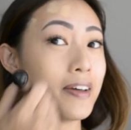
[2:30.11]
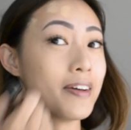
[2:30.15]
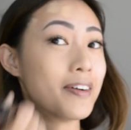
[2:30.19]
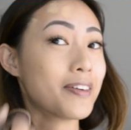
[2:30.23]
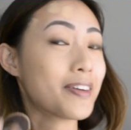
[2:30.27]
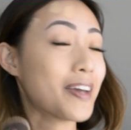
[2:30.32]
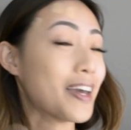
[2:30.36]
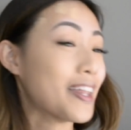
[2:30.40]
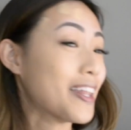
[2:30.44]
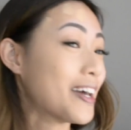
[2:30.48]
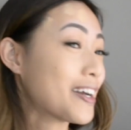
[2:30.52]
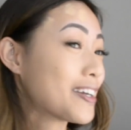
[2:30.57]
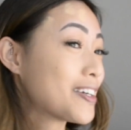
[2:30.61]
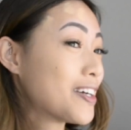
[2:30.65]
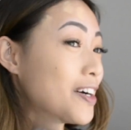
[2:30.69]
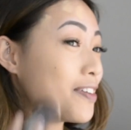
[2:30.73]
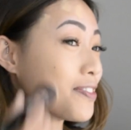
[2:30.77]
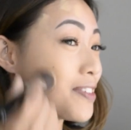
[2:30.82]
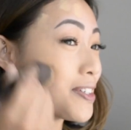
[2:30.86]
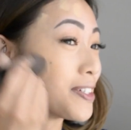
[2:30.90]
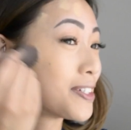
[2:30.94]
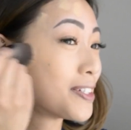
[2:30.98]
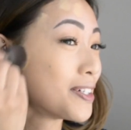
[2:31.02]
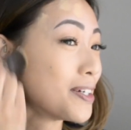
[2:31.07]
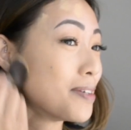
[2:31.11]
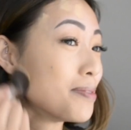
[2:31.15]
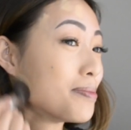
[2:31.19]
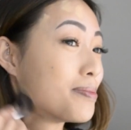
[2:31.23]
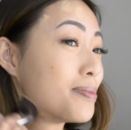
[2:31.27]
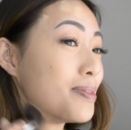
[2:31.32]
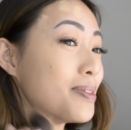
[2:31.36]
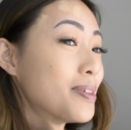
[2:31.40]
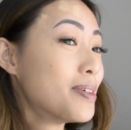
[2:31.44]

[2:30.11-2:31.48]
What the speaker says: Okay, that covered up